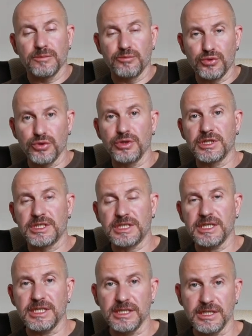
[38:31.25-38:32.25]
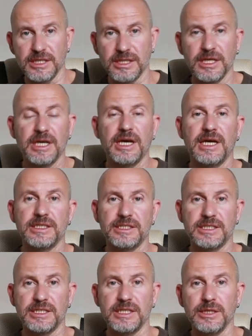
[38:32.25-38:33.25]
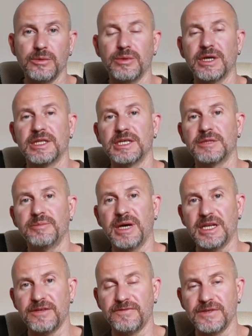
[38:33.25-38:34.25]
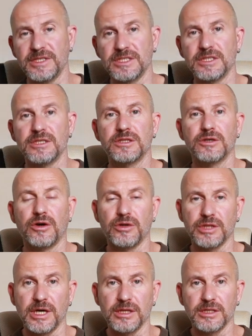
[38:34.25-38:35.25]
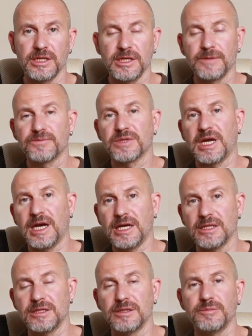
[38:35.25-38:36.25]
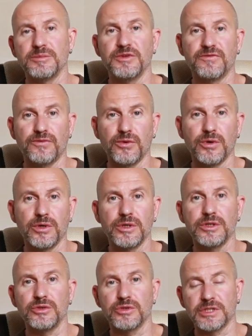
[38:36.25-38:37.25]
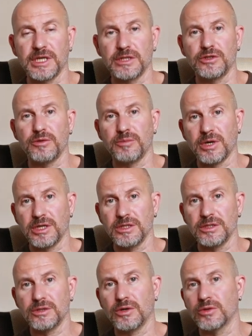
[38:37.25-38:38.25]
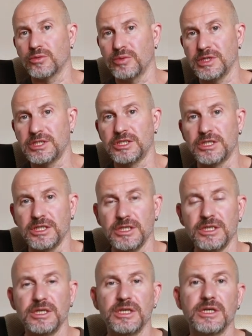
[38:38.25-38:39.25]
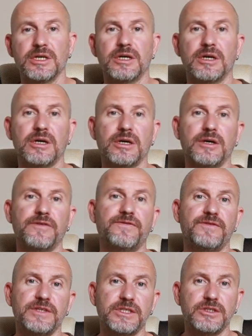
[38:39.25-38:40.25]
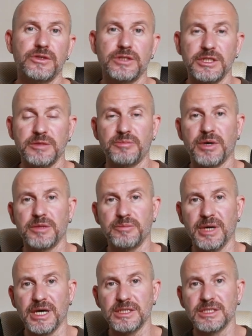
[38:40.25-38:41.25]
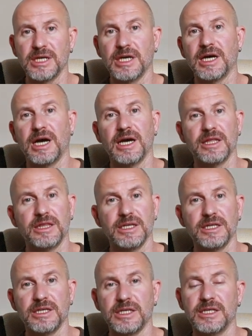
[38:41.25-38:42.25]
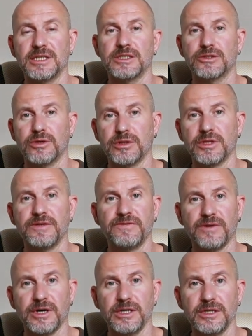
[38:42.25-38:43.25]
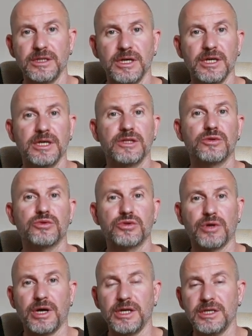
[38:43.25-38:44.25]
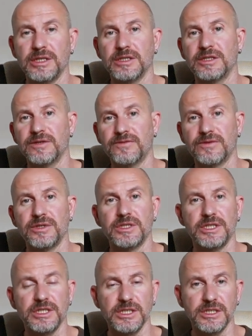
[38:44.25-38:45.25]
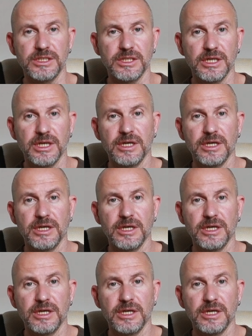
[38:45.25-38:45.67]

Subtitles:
brewing tea in it and see whether it benefits it or not. And before you set your mind on which tea fits your teapot best, I think it is totally fine to try different teas.